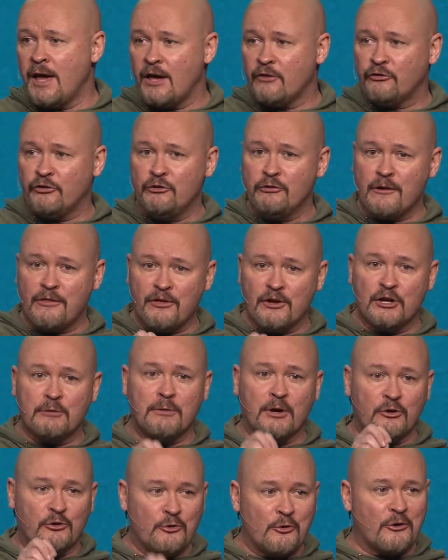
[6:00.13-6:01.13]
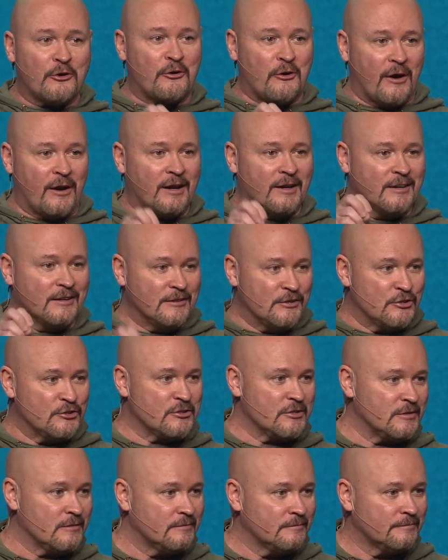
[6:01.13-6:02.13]
to ask you to think about your chronic
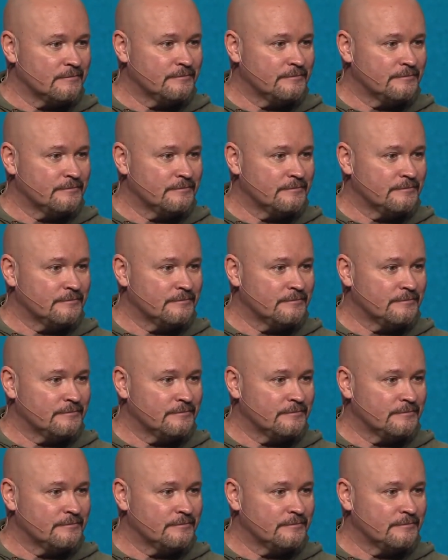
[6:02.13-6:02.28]
condition.